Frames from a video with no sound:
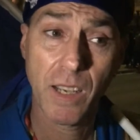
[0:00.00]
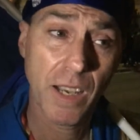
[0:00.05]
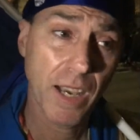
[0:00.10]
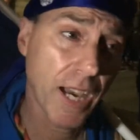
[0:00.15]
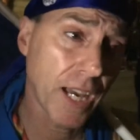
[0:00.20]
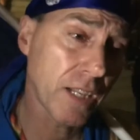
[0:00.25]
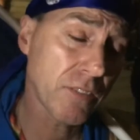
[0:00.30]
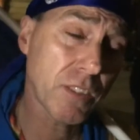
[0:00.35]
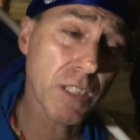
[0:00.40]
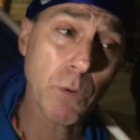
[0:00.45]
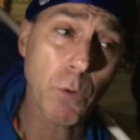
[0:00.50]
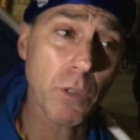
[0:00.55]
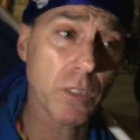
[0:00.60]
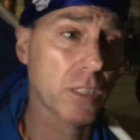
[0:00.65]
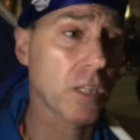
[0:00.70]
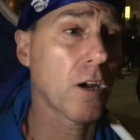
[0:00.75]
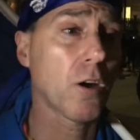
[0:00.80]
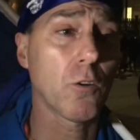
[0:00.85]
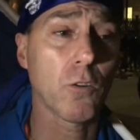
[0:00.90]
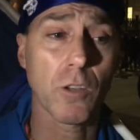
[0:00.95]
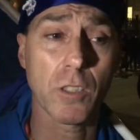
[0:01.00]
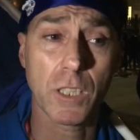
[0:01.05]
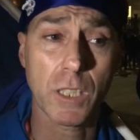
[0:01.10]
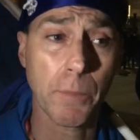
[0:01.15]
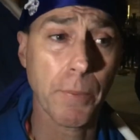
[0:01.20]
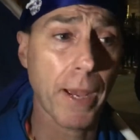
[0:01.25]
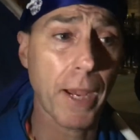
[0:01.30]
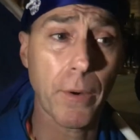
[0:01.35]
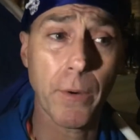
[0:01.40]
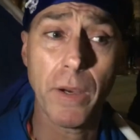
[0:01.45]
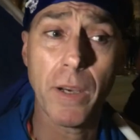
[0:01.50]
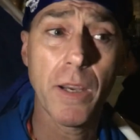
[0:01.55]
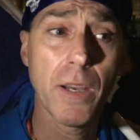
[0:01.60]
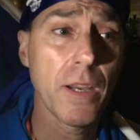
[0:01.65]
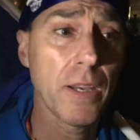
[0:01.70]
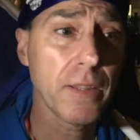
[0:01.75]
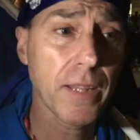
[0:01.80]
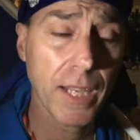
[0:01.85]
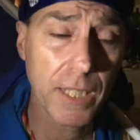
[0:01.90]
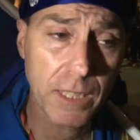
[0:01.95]
And if she wants to hold on to power,
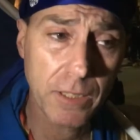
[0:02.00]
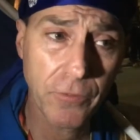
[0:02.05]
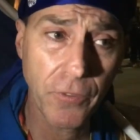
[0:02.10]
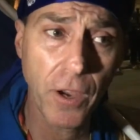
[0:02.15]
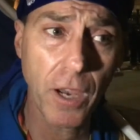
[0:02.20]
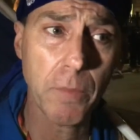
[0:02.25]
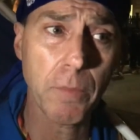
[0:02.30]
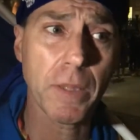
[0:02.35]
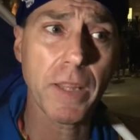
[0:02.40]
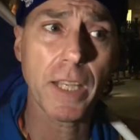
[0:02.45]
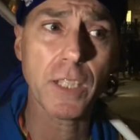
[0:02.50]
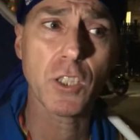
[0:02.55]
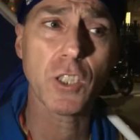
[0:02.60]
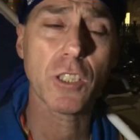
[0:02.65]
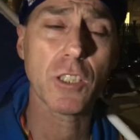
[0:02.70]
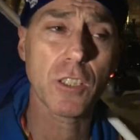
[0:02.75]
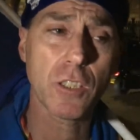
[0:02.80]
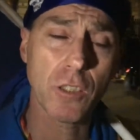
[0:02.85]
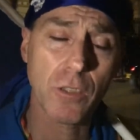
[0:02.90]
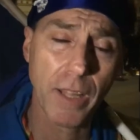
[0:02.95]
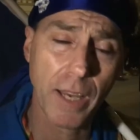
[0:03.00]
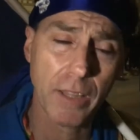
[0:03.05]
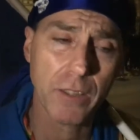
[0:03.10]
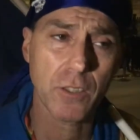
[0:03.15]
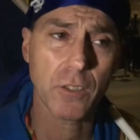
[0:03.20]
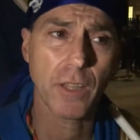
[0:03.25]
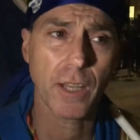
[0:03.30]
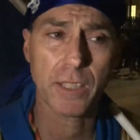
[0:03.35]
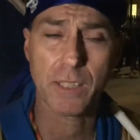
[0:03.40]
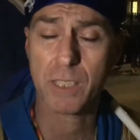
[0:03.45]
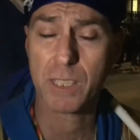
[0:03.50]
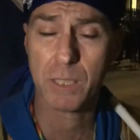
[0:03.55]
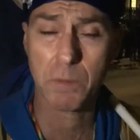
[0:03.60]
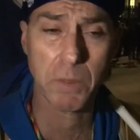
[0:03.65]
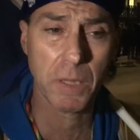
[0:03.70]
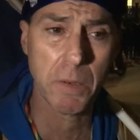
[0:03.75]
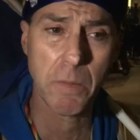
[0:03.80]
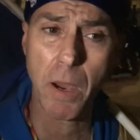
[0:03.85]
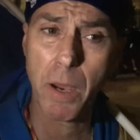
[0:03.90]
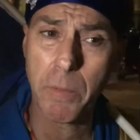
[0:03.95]
that's fine, but then she can do that through that system.
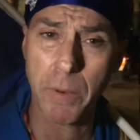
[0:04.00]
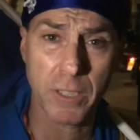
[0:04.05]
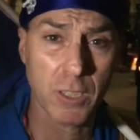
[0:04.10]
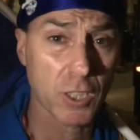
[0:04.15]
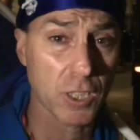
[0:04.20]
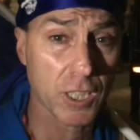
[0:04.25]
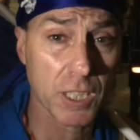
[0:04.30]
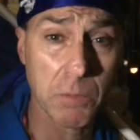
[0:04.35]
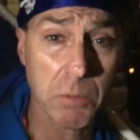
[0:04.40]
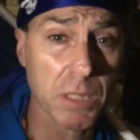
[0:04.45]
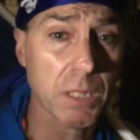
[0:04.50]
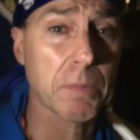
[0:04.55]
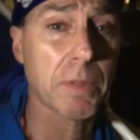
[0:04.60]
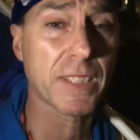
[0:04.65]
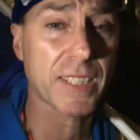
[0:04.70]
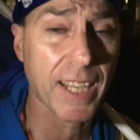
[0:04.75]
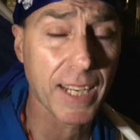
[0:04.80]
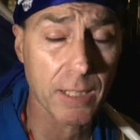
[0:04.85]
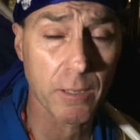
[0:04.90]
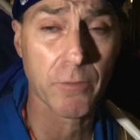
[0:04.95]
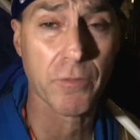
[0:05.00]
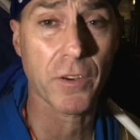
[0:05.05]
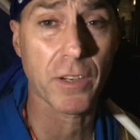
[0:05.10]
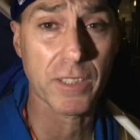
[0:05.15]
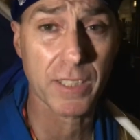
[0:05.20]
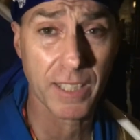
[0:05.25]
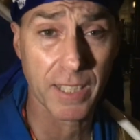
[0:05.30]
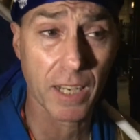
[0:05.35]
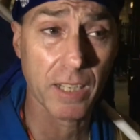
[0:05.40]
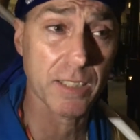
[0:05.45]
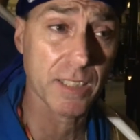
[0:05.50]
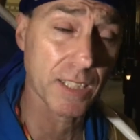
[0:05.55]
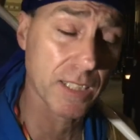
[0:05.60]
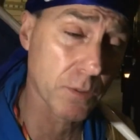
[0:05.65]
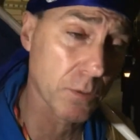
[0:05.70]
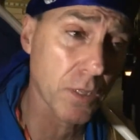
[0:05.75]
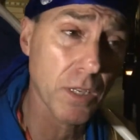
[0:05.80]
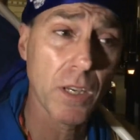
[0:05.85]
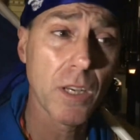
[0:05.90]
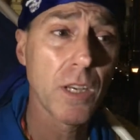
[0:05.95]
At the moment, she seems to be sacrificing. I say
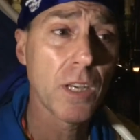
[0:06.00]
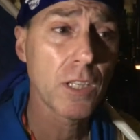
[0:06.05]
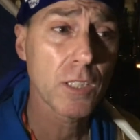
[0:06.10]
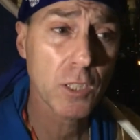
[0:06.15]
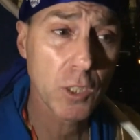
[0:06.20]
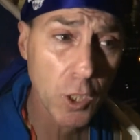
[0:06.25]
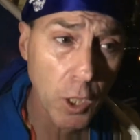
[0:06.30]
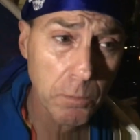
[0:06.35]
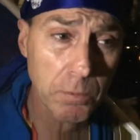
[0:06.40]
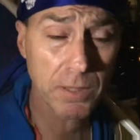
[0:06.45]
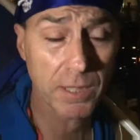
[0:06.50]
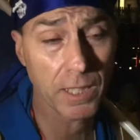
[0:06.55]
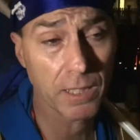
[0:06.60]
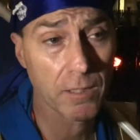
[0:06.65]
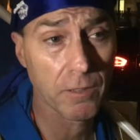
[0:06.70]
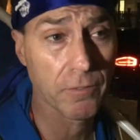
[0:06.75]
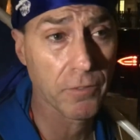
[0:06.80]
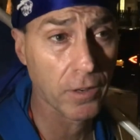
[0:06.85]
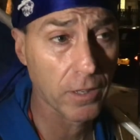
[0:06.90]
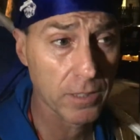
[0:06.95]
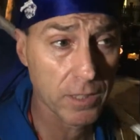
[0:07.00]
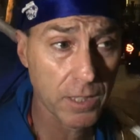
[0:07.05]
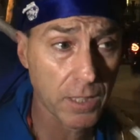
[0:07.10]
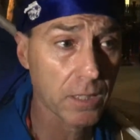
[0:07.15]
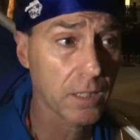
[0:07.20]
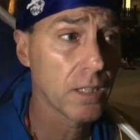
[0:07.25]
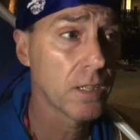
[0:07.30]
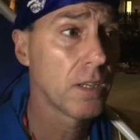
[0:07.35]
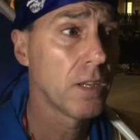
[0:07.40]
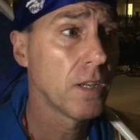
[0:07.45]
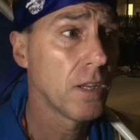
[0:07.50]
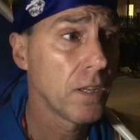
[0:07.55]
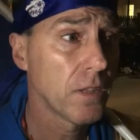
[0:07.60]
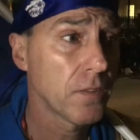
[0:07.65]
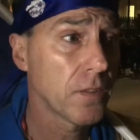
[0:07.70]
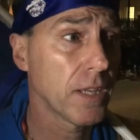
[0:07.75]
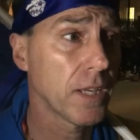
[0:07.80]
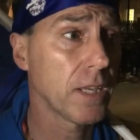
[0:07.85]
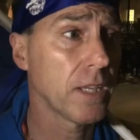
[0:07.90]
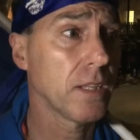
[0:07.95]
to her, stop sacrificing
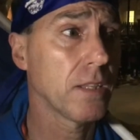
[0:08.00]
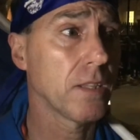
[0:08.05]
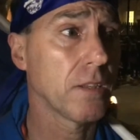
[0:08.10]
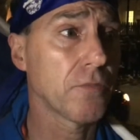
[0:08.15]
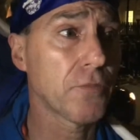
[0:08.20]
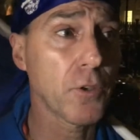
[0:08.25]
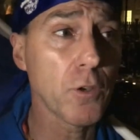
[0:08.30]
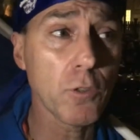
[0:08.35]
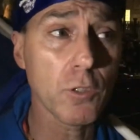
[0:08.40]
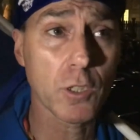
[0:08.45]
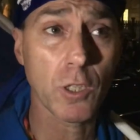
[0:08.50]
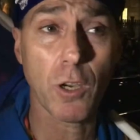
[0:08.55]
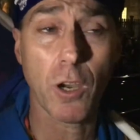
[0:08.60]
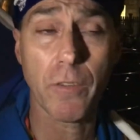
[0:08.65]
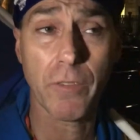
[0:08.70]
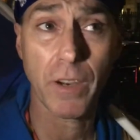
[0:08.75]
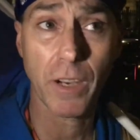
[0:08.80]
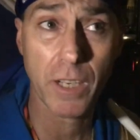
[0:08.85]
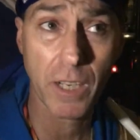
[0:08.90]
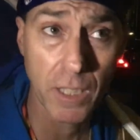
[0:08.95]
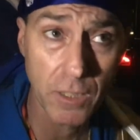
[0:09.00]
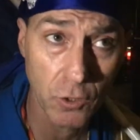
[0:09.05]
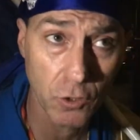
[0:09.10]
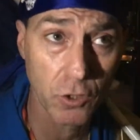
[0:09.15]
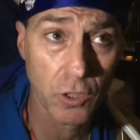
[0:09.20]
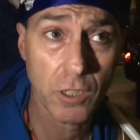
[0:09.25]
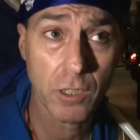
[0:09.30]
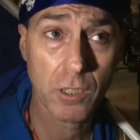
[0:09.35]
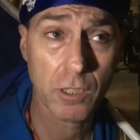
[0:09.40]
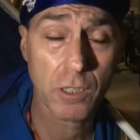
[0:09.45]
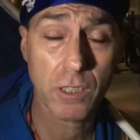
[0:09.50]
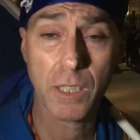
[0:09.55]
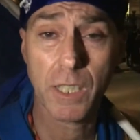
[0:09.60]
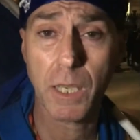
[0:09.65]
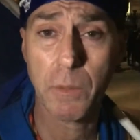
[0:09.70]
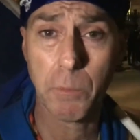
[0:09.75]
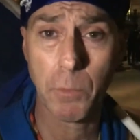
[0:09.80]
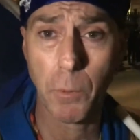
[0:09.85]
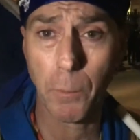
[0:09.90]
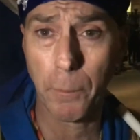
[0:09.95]
the future of our country just to
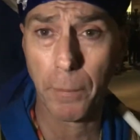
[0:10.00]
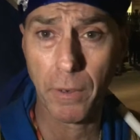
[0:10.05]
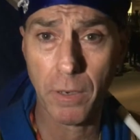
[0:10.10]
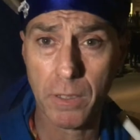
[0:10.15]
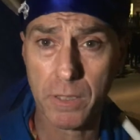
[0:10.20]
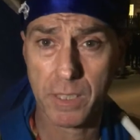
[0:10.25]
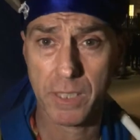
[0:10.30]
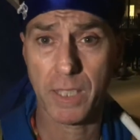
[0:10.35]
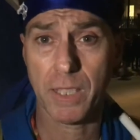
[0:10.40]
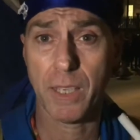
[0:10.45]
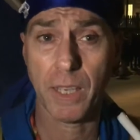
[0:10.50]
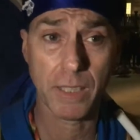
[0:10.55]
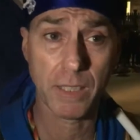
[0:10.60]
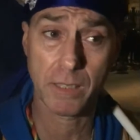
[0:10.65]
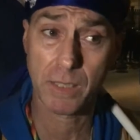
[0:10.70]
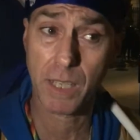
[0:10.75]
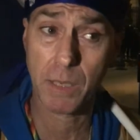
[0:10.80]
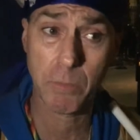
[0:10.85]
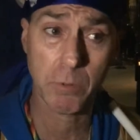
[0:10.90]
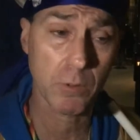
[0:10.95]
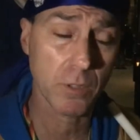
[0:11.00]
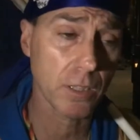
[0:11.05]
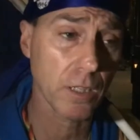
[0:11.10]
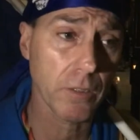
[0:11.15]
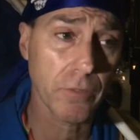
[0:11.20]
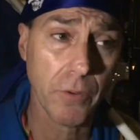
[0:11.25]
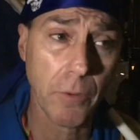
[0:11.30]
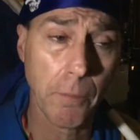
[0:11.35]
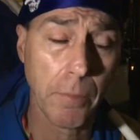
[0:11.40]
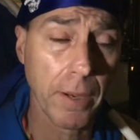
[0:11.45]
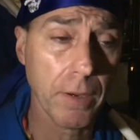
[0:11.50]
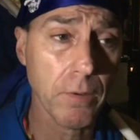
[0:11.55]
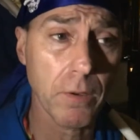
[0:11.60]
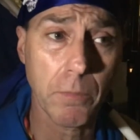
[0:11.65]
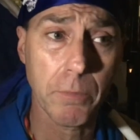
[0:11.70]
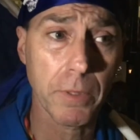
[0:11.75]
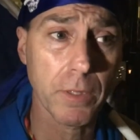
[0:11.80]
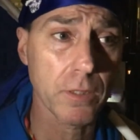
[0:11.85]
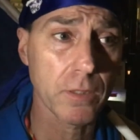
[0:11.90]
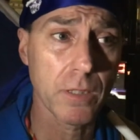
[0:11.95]
keep your party and to keep yourself in power,
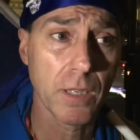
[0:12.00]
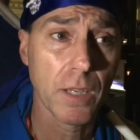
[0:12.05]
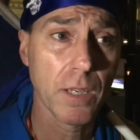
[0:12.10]
because